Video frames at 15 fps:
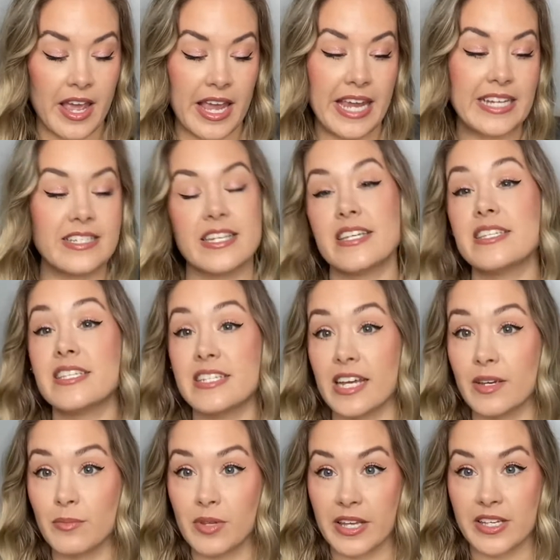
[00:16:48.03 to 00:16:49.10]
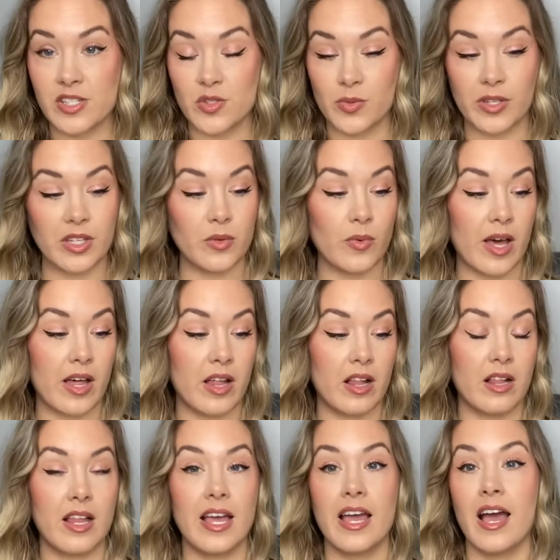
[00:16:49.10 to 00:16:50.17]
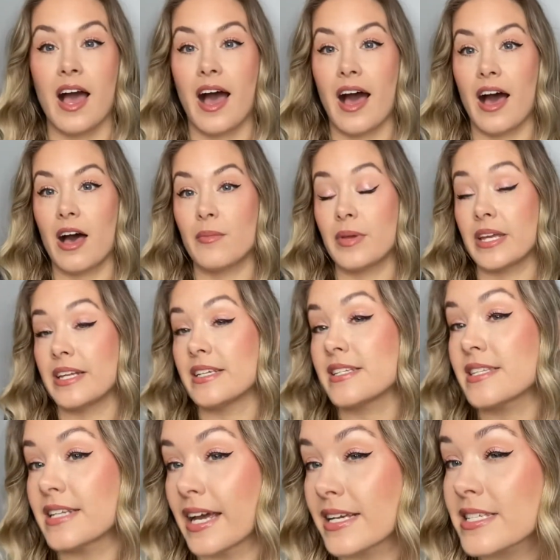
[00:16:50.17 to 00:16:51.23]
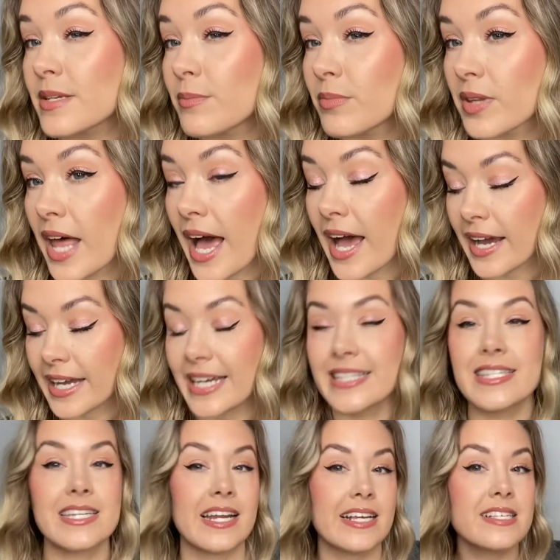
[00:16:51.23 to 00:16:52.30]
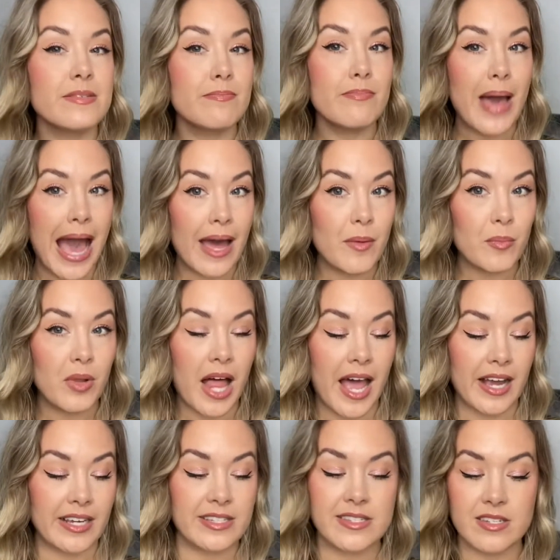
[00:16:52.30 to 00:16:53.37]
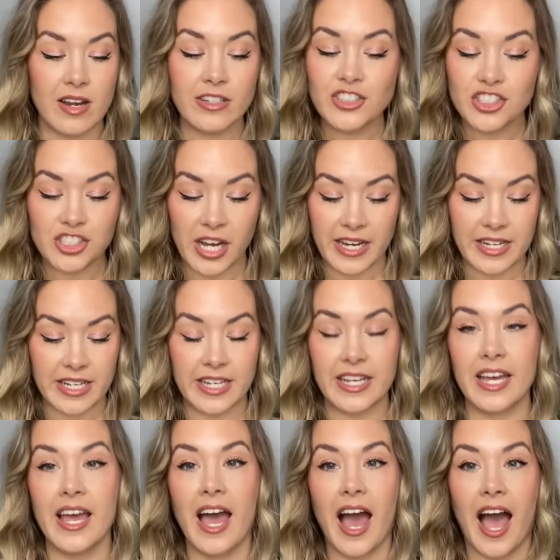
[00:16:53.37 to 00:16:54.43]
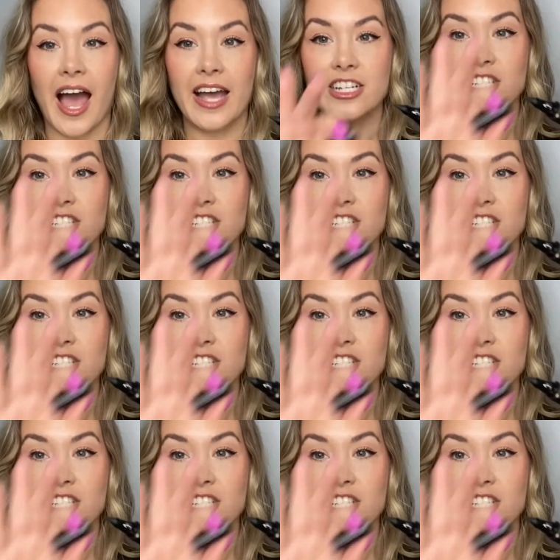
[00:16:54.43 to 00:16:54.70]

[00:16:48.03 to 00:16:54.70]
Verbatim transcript: it does stay in place really well. Um, it is nice and black. It's a nice matte black. It's not shiny. I